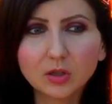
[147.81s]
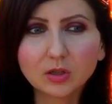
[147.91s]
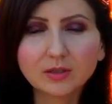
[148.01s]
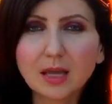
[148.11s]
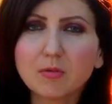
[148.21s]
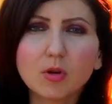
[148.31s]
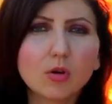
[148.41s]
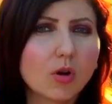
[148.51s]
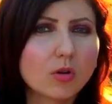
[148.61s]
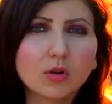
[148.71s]
some
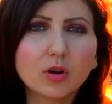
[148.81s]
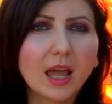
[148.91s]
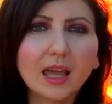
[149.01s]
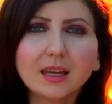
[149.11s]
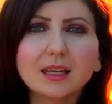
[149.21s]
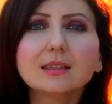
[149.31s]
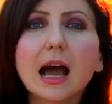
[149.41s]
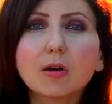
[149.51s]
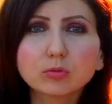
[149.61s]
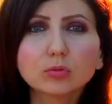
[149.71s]
or any
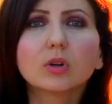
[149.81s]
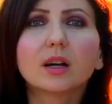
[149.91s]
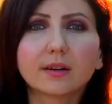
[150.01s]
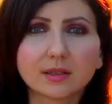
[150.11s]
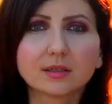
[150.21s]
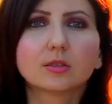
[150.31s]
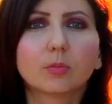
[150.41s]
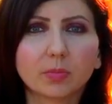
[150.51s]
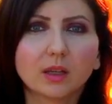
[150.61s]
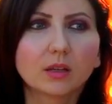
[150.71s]
down-to-earth
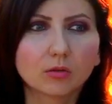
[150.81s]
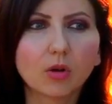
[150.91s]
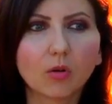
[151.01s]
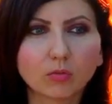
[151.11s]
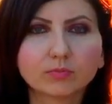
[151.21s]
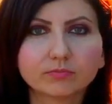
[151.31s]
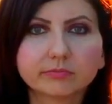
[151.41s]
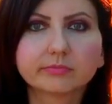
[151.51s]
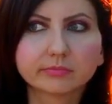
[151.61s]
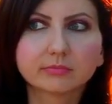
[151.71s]
topic, you know.
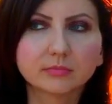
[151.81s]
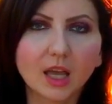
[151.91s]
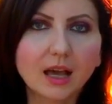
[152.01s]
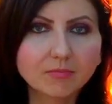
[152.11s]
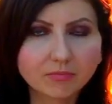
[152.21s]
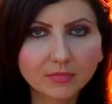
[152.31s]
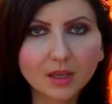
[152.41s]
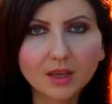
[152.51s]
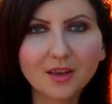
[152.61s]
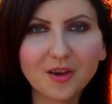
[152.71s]
Yeah?
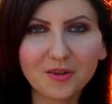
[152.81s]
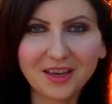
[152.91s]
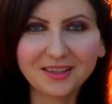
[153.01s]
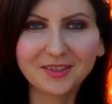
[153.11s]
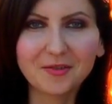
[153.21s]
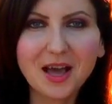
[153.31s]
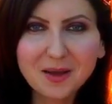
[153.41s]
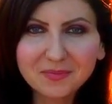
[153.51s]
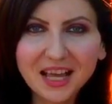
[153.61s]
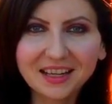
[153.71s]
Okay, so
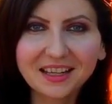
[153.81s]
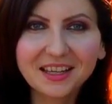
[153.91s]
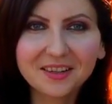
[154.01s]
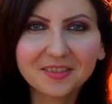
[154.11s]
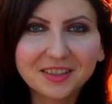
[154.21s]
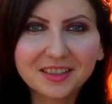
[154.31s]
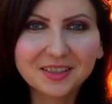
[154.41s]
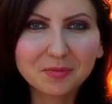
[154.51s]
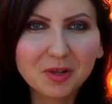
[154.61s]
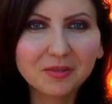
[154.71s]
I'm done here with
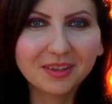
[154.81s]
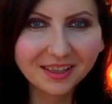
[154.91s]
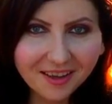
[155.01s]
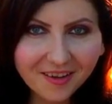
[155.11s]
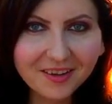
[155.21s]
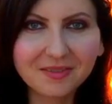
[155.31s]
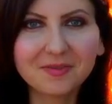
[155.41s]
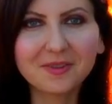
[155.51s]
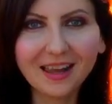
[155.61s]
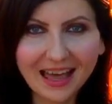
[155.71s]
this small video.
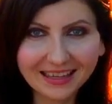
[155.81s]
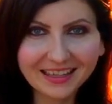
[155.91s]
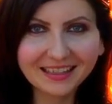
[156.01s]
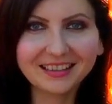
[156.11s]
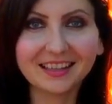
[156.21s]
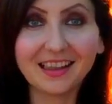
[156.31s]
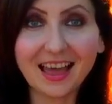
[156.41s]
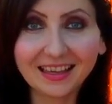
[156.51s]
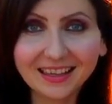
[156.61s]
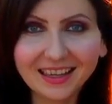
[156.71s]
If you like it, then
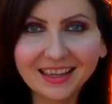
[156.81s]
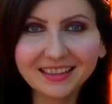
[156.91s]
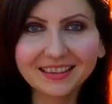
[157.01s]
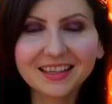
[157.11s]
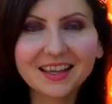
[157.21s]
like it.